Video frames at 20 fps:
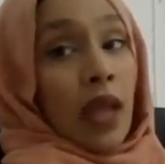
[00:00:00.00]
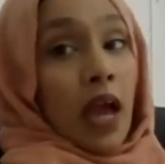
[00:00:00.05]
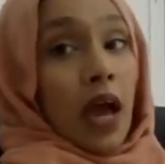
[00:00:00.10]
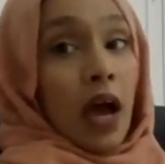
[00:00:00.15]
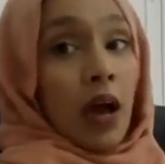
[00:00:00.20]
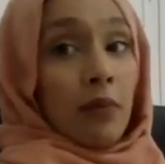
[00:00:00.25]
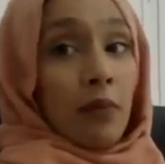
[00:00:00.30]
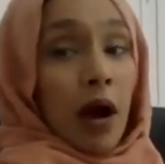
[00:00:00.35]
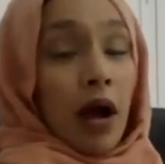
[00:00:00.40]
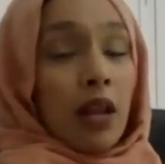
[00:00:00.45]

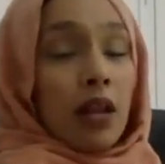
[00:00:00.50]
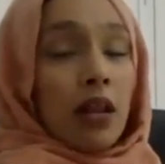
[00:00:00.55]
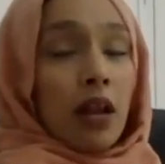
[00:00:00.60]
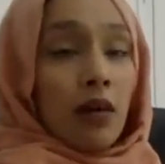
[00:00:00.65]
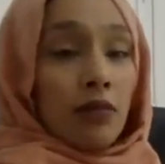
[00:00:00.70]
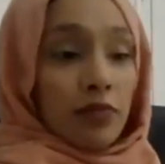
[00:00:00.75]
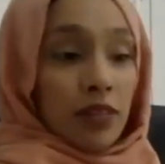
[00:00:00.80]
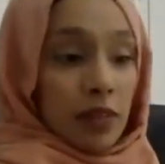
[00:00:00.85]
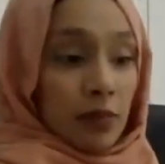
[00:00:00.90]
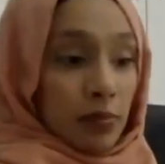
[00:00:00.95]
I
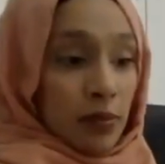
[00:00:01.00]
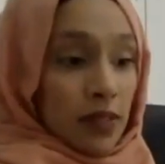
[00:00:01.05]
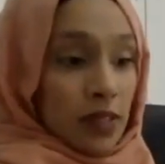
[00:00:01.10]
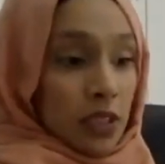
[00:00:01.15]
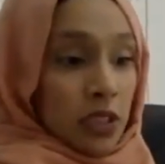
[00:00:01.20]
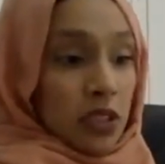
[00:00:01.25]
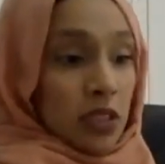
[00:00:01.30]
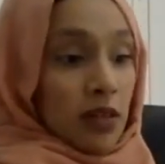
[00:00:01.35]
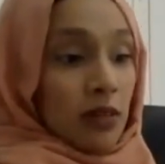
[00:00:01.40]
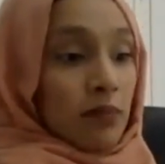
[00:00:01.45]
love this
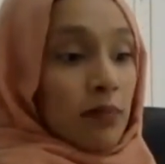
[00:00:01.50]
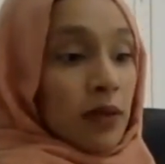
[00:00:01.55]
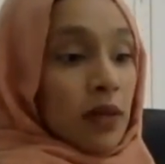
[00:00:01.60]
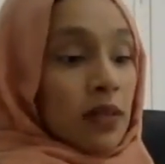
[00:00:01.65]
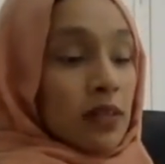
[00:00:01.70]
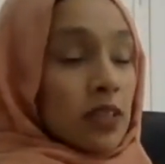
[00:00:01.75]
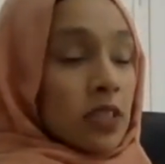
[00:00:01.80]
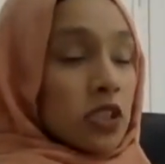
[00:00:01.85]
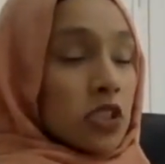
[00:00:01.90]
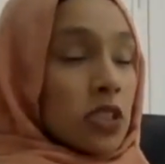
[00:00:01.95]
position
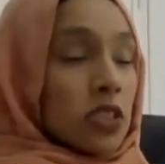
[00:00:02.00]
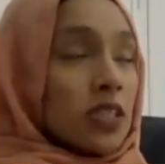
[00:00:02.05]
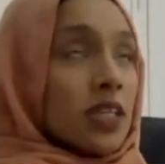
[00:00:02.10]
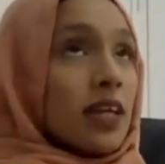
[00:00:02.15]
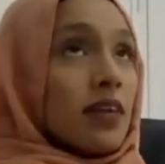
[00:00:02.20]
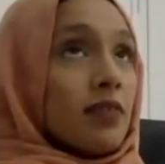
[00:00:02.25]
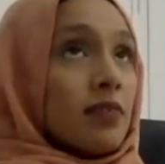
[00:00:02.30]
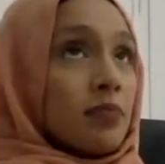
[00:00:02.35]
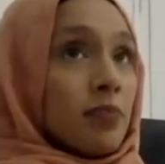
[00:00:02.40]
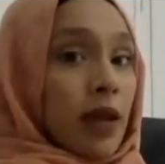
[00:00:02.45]
because it just
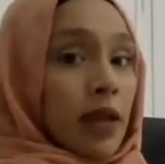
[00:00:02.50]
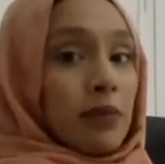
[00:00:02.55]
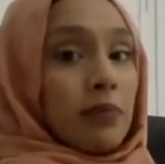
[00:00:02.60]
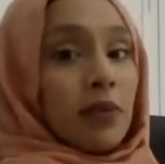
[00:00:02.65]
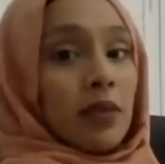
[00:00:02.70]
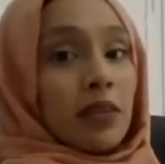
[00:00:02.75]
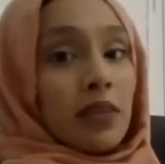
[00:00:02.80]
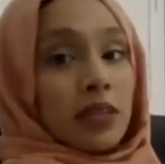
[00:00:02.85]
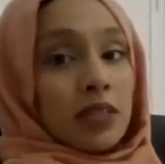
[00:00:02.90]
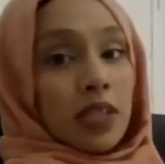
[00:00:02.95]
gives
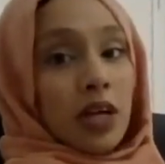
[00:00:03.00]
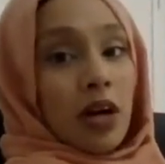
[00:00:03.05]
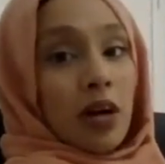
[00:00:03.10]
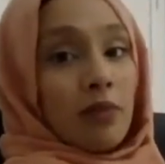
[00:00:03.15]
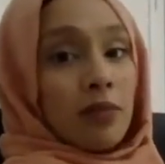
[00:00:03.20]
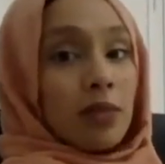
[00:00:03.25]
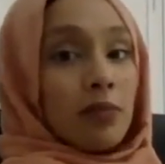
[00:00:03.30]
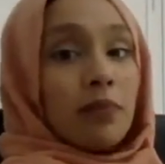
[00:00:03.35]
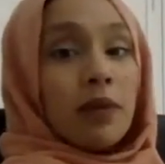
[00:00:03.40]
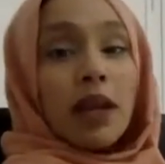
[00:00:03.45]
baby the time.
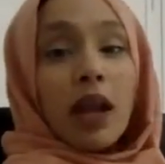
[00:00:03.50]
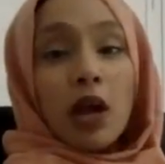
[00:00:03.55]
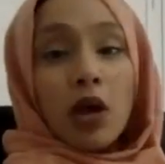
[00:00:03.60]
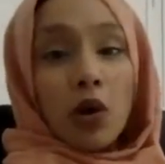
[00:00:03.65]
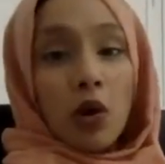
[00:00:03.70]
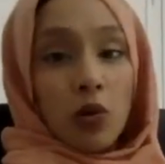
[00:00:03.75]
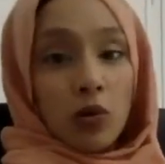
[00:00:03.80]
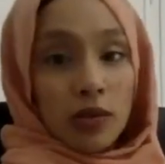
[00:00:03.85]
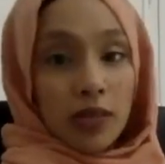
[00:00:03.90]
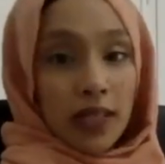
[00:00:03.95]
It's a bit like
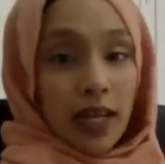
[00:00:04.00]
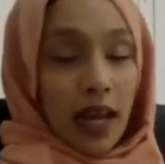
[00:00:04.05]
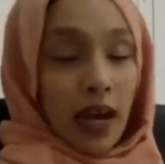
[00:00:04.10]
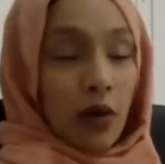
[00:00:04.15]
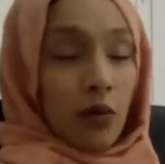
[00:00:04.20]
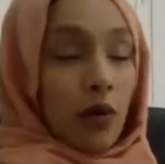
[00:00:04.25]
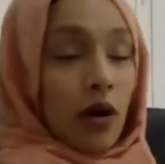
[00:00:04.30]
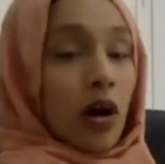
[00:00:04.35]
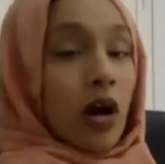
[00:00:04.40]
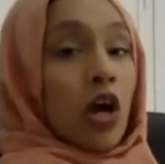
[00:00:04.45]
golden
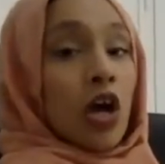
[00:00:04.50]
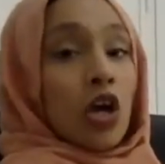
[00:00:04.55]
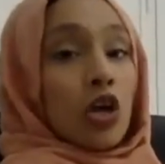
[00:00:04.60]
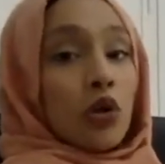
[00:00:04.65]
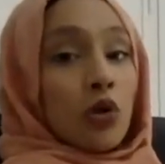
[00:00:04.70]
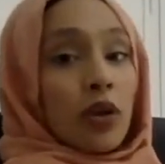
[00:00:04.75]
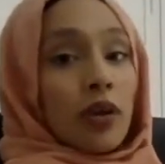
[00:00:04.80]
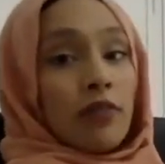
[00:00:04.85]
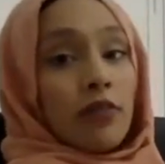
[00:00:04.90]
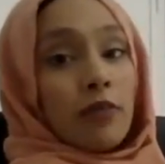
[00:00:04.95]
hour.
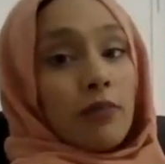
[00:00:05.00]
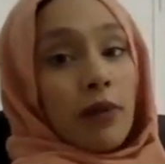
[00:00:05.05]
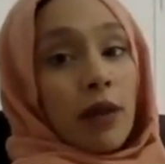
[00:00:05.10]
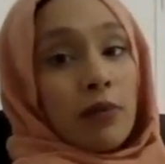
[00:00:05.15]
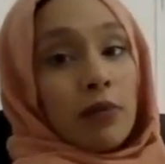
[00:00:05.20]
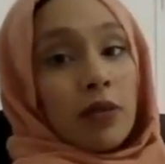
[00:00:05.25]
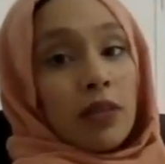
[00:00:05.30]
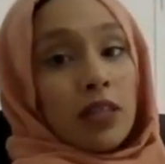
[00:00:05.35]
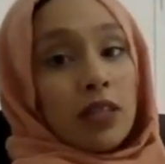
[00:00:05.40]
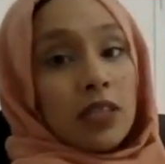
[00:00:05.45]
You're giving
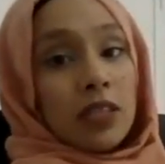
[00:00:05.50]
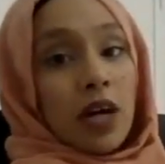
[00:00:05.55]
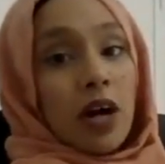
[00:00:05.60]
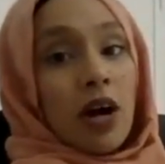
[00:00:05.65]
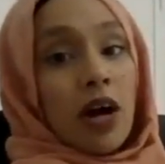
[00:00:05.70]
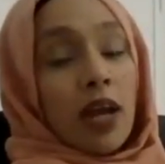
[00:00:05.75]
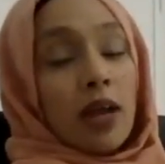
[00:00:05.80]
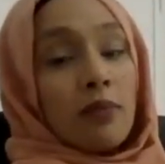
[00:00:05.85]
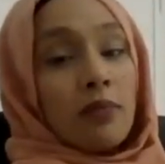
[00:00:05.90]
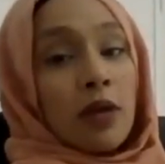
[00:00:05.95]
baby the
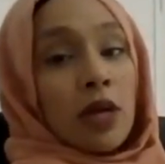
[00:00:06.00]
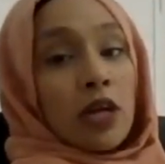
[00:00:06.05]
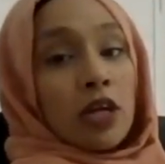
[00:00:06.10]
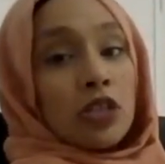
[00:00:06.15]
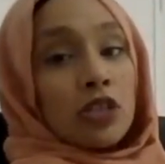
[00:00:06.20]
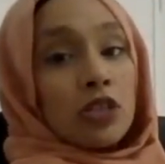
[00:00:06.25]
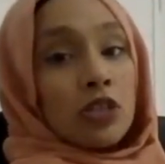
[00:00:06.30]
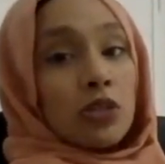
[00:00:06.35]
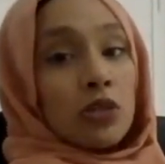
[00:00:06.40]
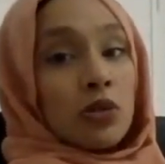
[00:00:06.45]
time
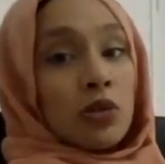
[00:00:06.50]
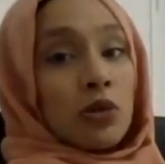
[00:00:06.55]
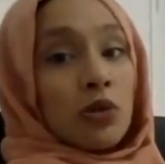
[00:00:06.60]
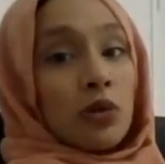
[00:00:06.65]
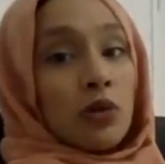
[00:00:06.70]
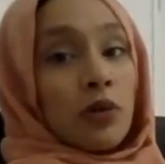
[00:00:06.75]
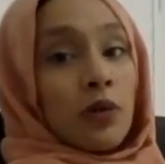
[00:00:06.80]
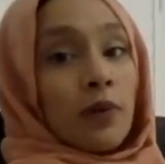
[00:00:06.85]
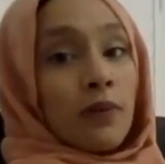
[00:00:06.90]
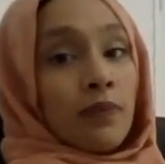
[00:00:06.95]

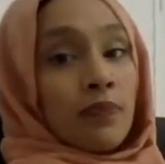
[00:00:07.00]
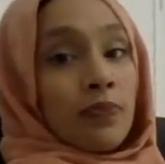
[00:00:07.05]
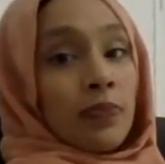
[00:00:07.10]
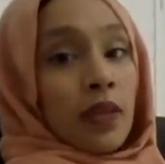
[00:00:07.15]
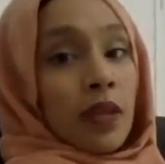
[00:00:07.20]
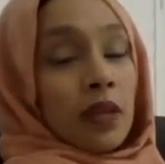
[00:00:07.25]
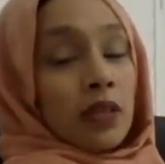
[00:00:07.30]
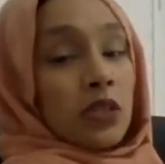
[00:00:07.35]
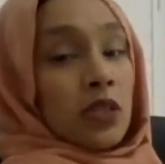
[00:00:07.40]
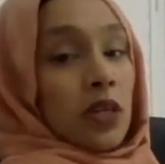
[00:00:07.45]
to
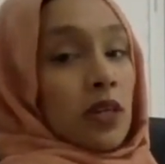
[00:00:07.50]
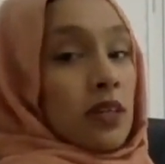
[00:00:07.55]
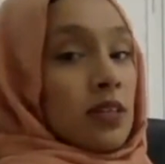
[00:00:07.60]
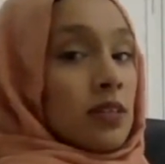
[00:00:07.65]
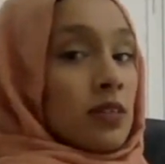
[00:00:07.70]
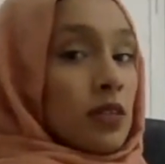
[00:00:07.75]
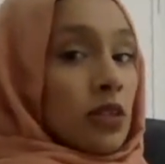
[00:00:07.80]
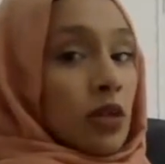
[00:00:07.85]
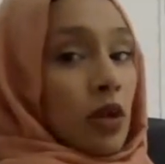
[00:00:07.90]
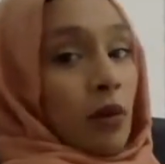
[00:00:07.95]

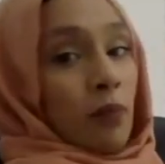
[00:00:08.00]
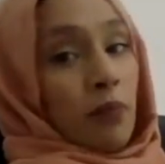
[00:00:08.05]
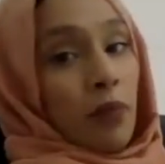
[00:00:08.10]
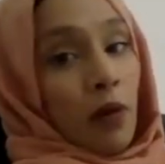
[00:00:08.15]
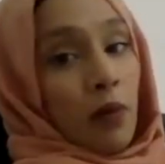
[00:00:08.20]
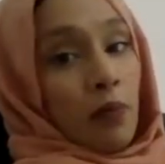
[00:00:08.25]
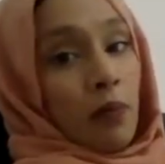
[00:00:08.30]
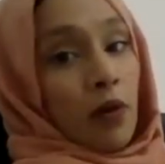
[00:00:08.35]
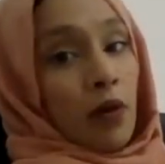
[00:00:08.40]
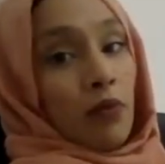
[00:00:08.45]
just, you know,
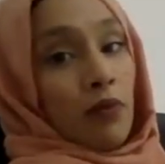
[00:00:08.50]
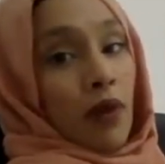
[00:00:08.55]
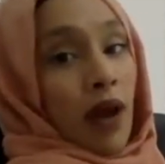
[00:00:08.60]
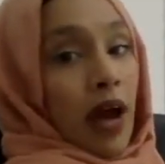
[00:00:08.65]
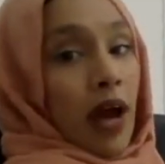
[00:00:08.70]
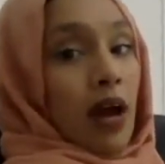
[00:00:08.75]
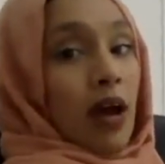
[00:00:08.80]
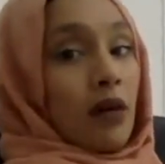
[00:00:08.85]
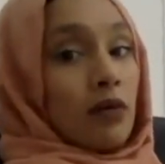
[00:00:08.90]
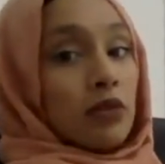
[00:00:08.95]
bop
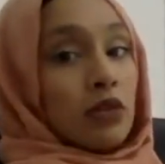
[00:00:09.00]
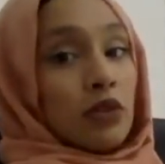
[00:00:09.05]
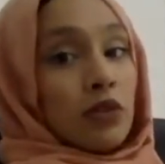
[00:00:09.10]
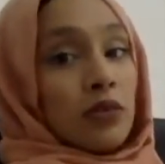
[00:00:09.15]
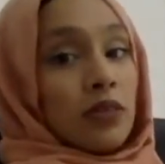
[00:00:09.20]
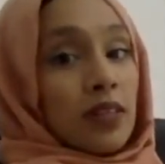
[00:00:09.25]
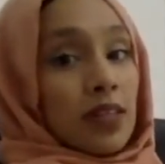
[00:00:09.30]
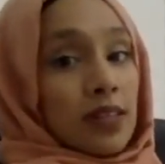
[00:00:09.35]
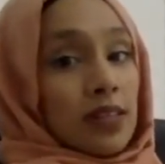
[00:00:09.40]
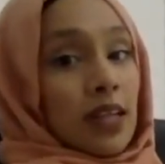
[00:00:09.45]
around, use
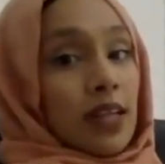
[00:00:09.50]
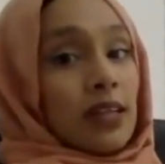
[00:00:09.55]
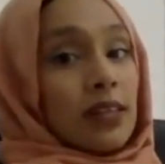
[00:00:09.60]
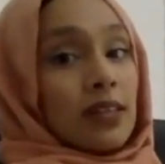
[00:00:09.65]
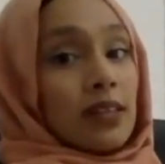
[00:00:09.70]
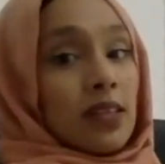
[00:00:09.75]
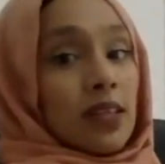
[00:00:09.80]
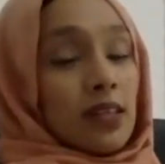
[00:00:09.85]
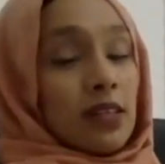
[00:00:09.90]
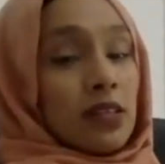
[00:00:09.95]
the
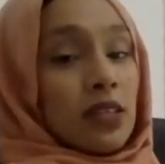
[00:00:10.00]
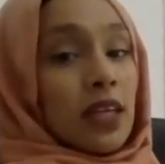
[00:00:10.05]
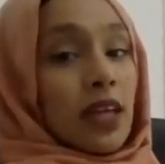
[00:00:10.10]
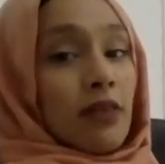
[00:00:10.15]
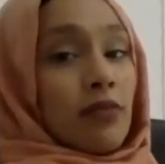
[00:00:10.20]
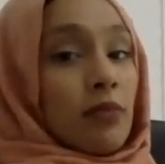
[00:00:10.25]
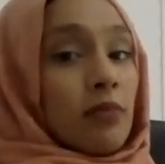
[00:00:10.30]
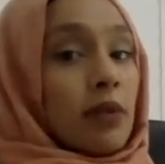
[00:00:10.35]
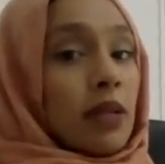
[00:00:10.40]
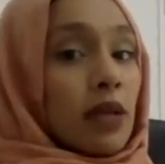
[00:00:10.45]
senses to get
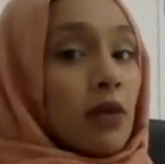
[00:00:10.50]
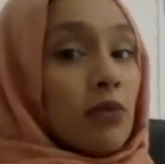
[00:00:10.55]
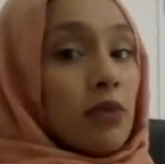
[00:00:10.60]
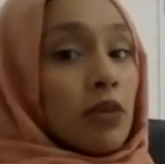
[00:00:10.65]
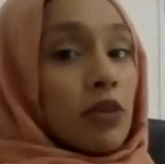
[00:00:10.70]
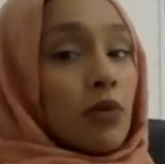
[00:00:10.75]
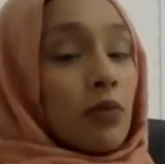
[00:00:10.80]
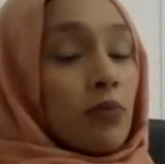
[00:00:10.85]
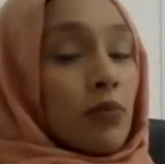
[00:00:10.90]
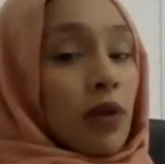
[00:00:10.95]
familiar
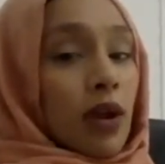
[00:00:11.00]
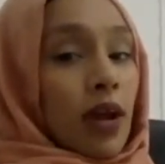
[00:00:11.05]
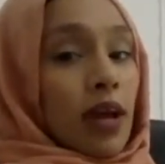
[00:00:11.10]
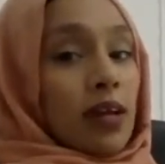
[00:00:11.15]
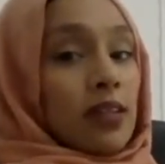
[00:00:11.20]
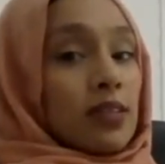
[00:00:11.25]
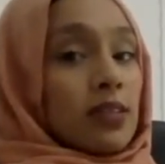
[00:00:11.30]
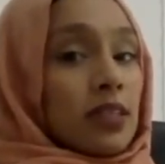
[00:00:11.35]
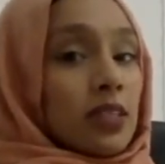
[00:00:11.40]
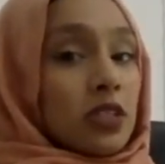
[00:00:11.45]
with your
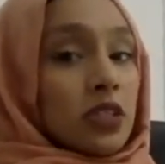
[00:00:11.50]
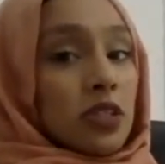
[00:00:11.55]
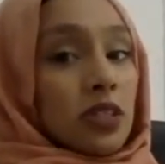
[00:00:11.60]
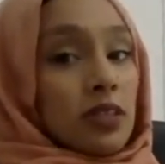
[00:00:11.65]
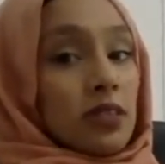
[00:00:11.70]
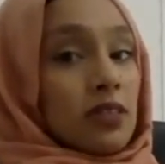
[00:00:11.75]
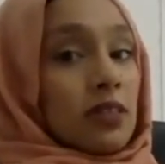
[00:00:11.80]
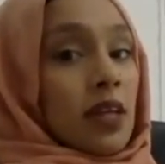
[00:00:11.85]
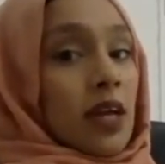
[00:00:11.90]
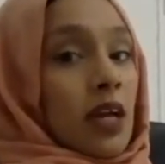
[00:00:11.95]
breasts and
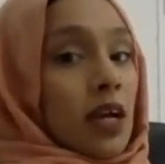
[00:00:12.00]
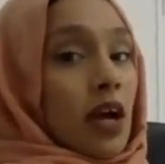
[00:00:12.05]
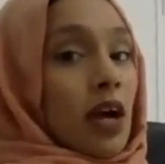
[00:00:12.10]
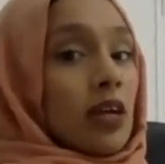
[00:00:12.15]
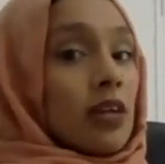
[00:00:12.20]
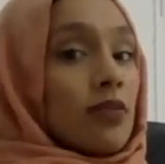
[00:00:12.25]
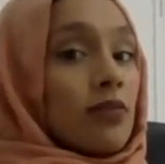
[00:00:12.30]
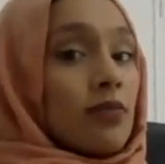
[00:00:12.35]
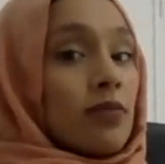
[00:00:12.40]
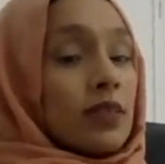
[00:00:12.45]
just
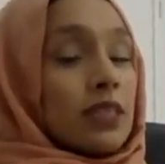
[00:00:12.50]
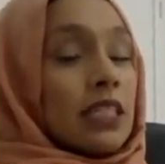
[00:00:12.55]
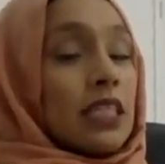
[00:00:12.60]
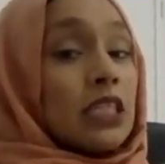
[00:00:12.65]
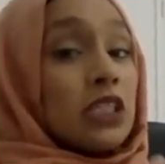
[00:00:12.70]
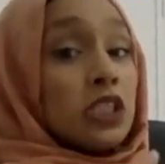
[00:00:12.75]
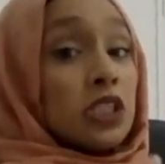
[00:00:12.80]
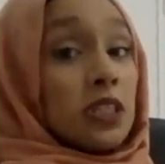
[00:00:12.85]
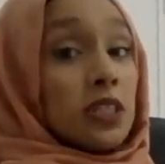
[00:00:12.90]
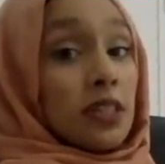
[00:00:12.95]
kind of
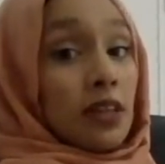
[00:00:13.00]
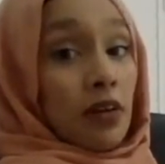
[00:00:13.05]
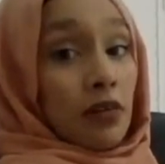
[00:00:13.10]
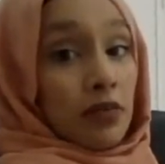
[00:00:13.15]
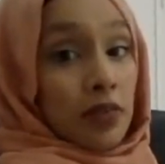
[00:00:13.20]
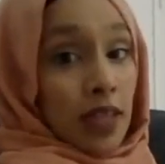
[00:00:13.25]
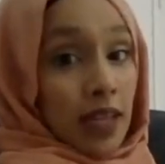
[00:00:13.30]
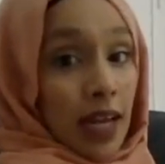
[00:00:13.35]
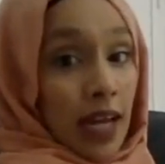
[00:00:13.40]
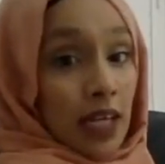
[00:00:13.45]
teach itself
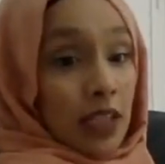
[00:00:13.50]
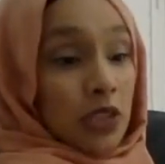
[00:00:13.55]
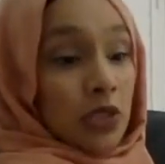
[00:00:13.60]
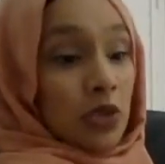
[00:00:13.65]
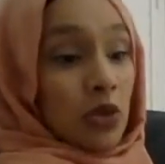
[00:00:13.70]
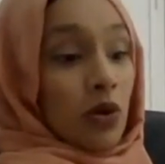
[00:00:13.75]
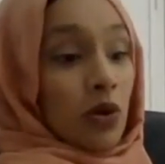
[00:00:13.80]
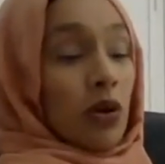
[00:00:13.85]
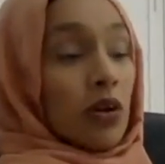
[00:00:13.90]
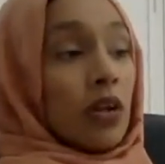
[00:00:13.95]
to latch
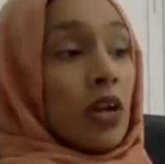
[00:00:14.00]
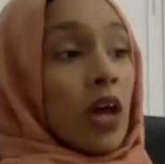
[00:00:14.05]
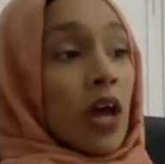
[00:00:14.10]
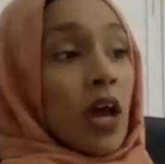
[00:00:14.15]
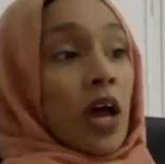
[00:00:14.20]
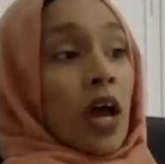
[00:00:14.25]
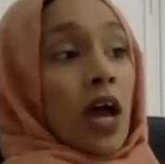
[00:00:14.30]
on.